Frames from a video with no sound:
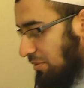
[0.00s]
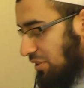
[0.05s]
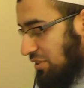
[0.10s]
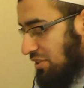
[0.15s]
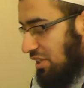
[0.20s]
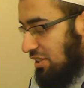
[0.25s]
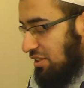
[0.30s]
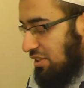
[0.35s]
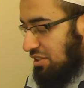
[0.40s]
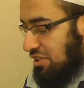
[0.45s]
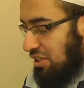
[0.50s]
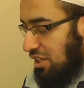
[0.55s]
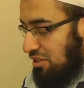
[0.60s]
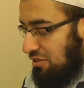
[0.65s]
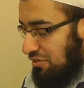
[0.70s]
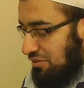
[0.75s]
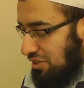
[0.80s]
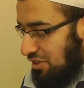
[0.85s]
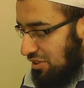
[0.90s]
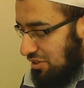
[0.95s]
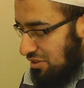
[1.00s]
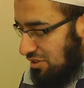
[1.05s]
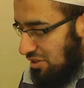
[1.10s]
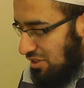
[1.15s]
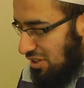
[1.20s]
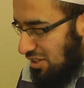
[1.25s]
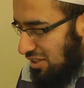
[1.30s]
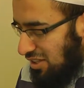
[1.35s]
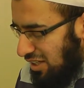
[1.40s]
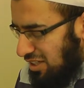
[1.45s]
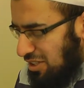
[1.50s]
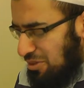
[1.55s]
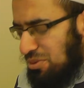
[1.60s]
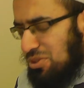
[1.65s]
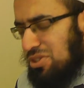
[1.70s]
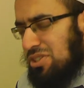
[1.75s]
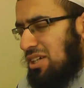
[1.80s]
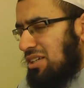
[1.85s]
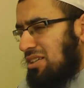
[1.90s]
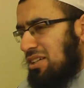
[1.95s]
and say these kind of things. And he
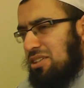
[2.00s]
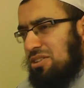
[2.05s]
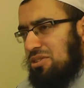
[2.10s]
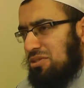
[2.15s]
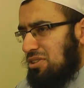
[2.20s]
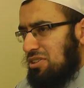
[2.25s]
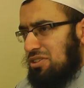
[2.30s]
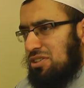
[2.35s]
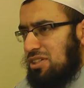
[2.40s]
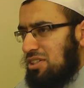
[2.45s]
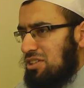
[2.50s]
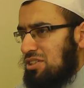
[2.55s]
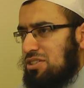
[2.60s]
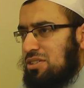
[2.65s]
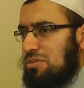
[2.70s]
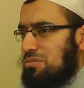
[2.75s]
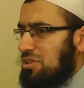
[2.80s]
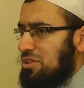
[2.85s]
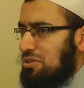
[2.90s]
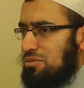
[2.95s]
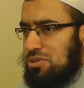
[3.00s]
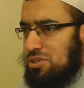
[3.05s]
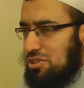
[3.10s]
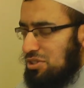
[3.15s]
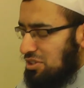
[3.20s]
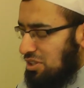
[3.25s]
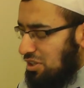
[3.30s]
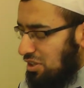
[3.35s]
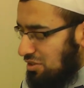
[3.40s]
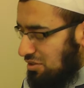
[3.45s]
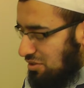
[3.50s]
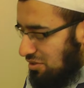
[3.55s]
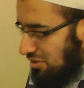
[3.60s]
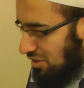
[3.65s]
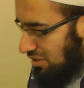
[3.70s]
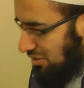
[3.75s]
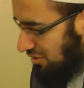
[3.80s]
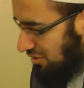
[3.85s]
would say that, the deen is something which is cursed. And